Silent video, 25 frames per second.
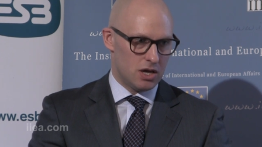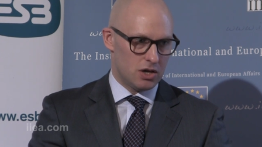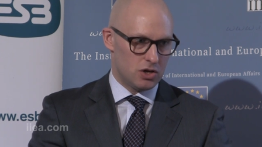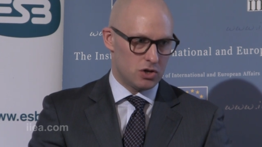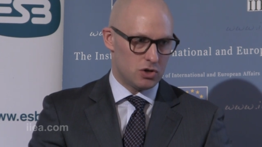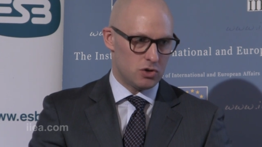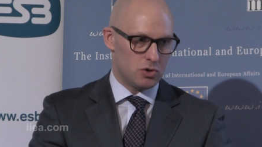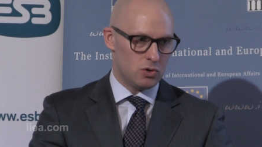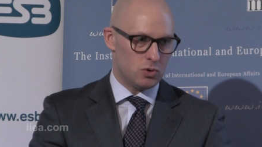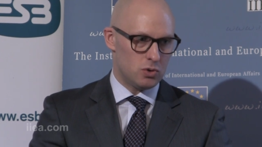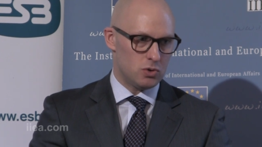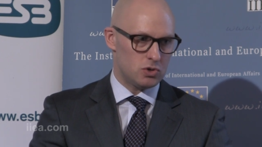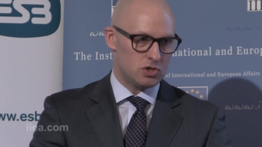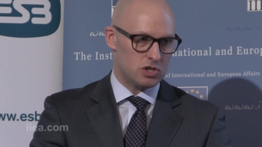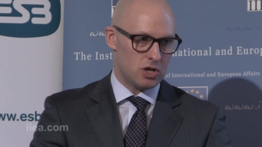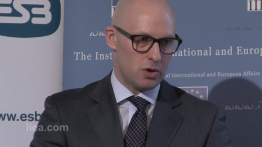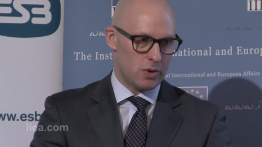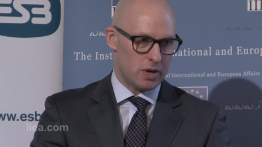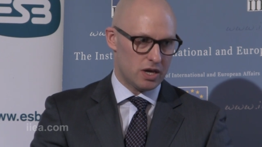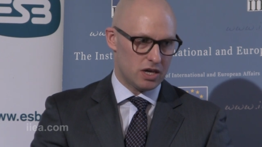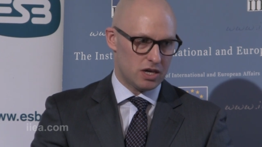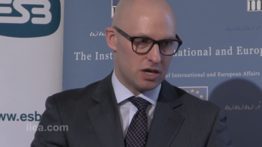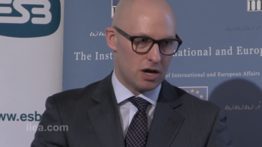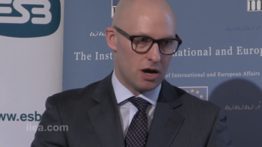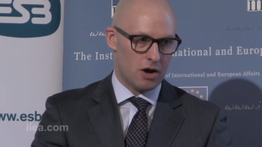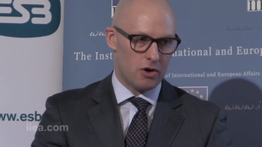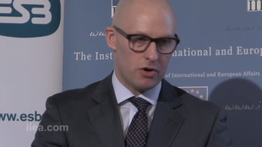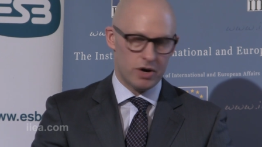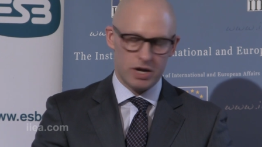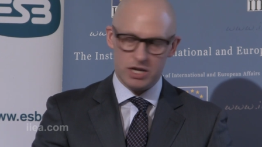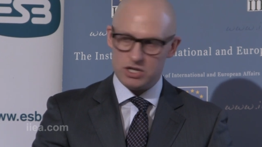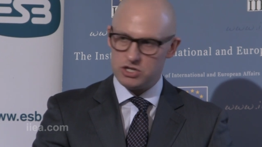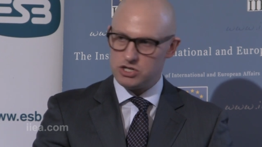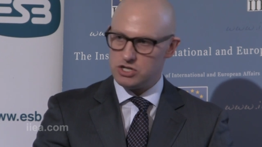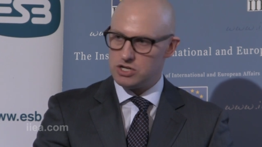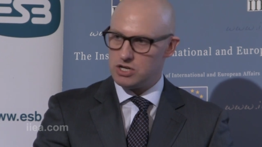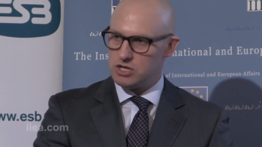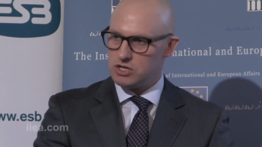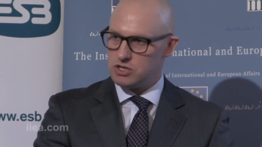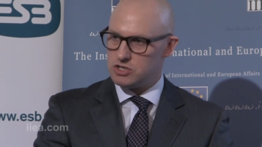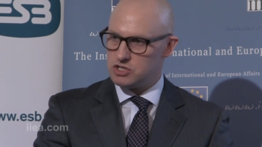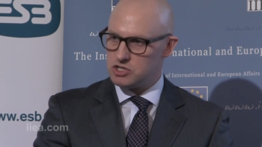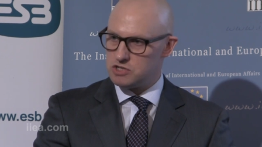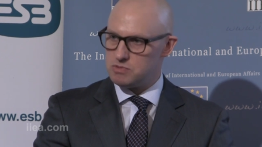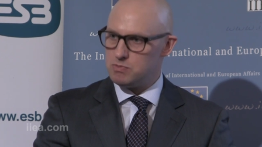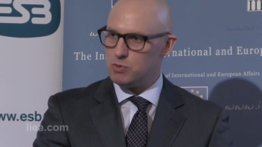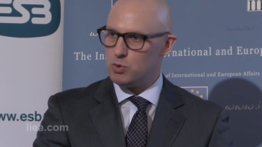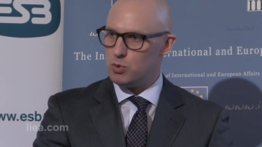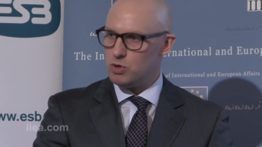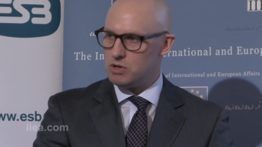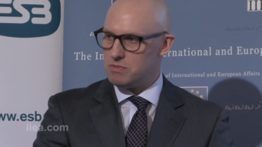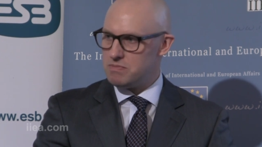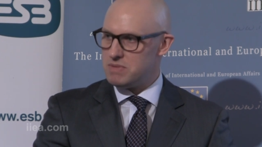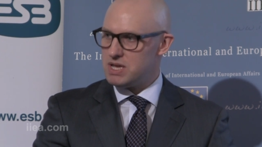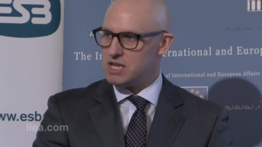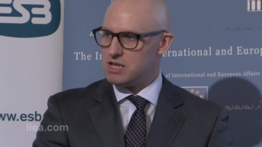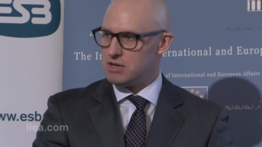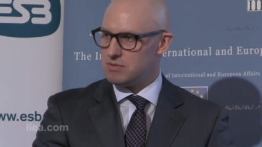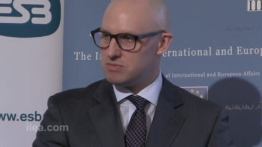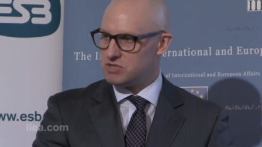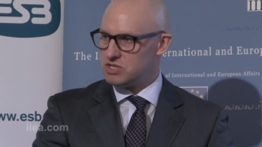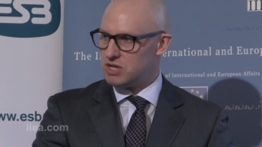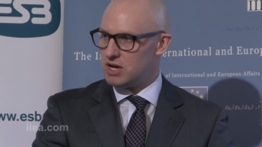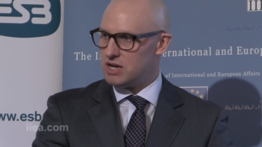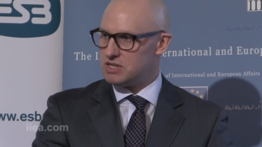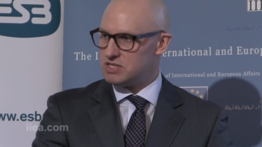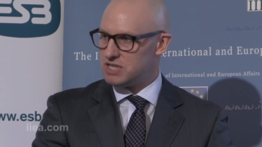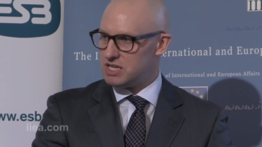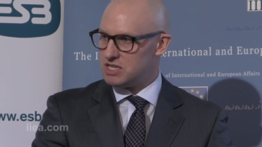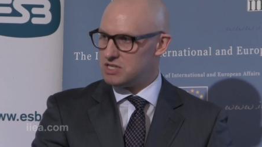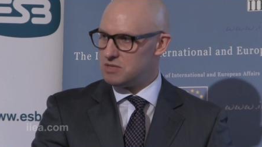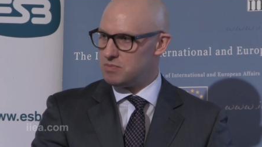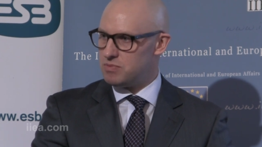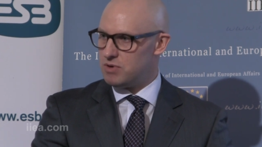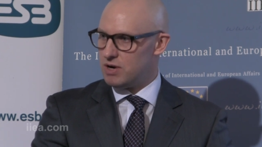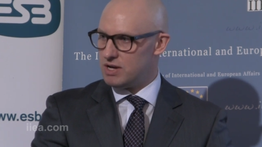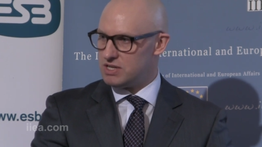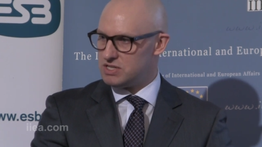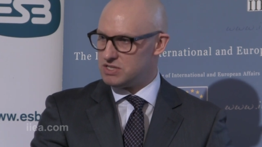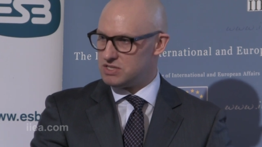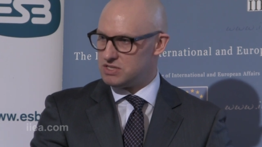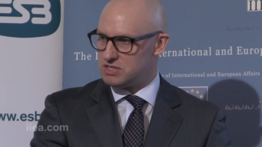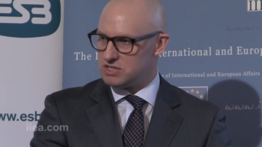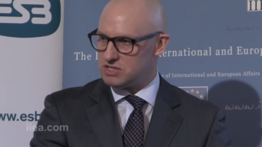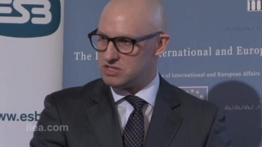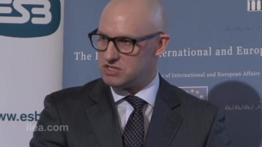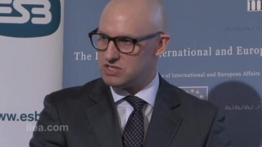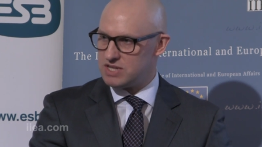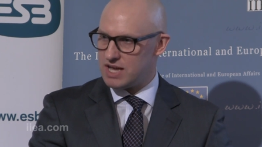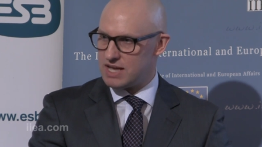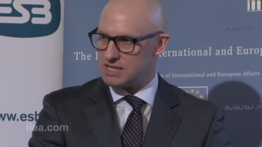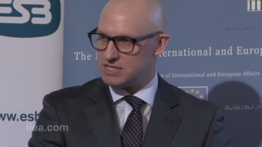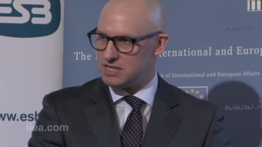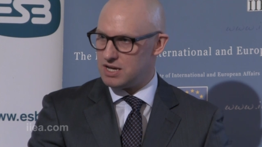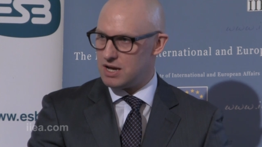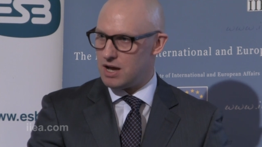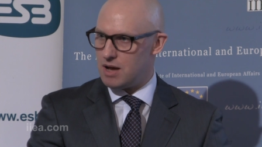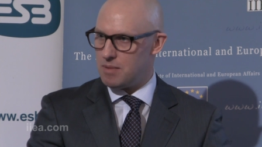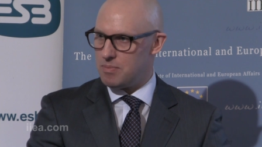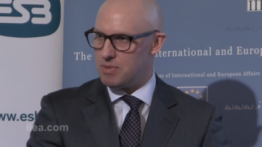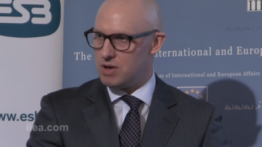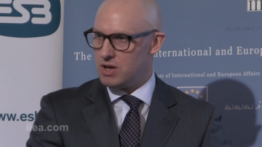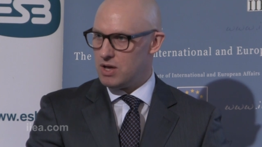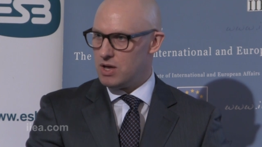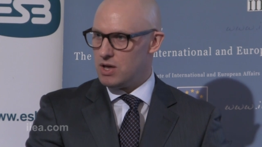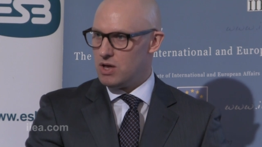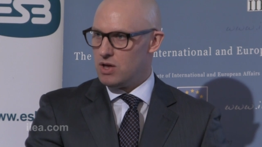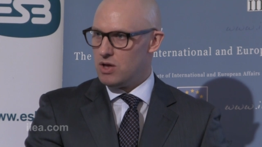can also encourage small and medium sized enterprises to set up